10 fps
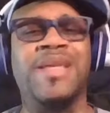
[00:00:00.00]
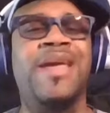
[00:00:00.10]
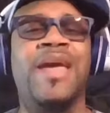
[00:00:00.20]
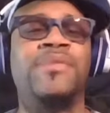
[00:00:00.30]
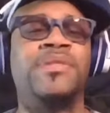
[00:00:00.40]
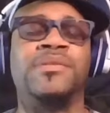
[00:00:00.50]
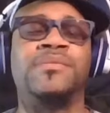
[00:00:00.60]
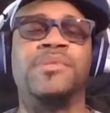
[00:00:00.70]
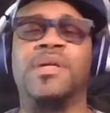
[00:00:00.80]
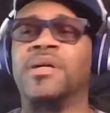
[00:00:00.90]
They gave it
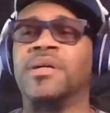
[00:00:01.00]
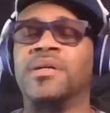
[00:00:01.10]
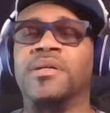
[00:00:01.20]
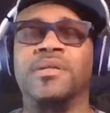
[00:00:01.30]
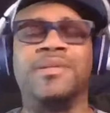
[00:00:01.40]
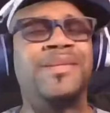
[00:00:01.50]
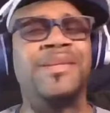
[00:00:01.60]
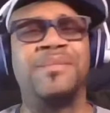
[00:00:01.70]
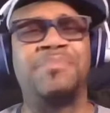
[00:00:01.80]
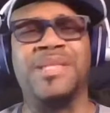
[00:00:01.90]
to
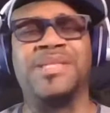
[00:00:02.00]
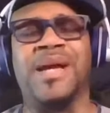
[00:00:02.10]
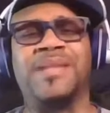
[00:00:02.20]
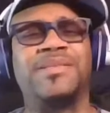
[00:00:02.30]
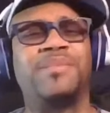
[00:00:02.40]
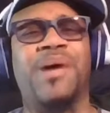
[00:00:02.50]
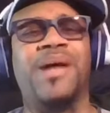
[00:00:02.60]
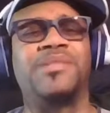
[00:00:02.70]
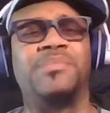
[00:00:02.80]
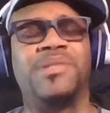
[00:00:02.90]
Lyndon B. Johnson
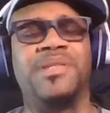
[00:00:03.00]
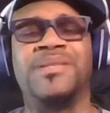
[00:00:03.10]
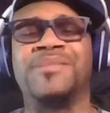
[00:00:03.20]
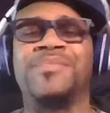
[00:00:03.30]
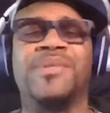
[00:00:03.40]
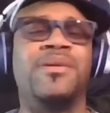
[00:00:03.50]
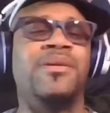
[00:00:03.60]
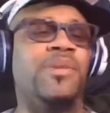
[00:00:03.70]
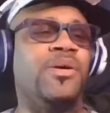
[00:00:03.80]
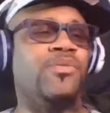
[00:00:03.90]
posthumously.
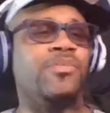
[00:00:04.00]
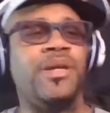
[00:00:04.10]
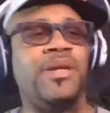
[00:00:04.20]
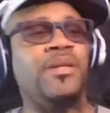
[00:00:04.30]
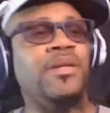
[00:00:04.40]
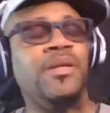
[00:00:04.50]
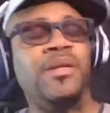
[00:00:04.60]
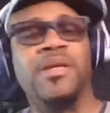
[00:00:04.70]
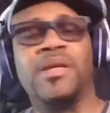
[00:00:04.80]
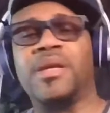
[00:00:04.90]
Come on, man.
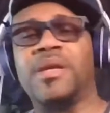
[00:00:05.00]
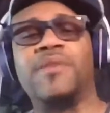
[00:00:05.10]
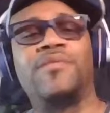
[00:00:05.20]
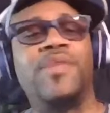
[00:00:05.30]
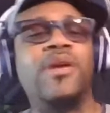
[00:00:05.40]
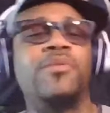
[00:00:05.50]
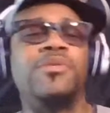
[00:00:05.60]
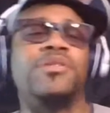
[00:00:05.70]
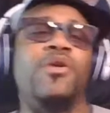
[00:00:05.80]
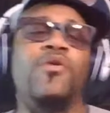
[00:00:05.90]
If there
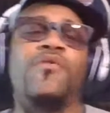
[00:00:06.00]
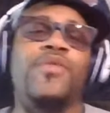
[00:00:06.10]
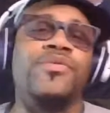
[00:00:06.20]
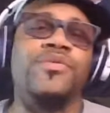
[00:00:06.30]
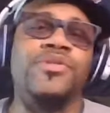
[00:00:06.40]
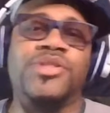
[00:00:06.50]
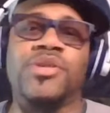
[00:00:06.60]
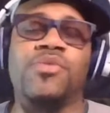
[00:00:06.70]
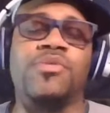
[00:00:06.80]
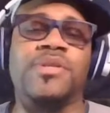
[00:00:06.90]
was no further
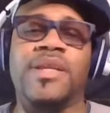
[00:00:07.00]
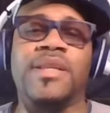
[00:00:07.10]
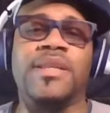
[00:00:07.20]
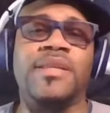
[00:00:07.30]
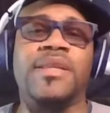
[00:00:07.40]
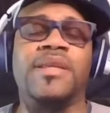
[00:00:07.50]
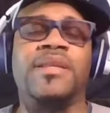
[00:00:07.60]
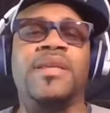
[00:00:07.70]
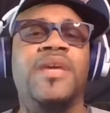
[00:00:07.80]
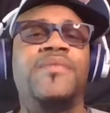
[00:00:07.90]
joke than
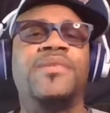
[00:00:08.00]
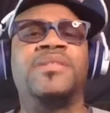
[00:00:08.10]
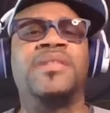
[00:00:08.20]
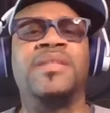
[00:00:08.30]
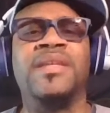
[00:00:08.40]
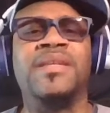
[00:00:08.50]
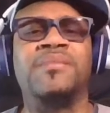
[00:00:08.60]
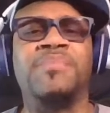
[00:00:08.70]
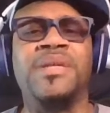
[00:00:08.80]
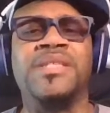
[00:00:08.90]
to give it to
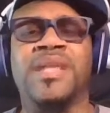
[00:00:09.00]
Lyndon B.